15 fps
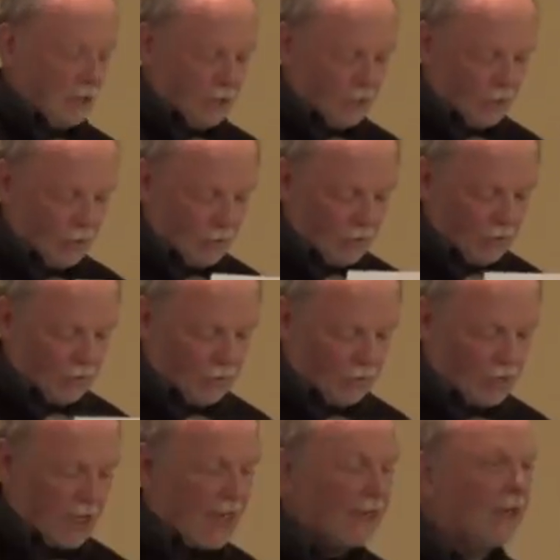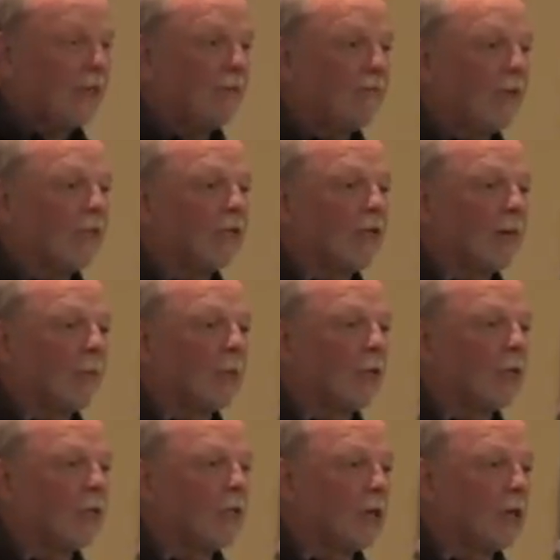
So those are not the events I'm going to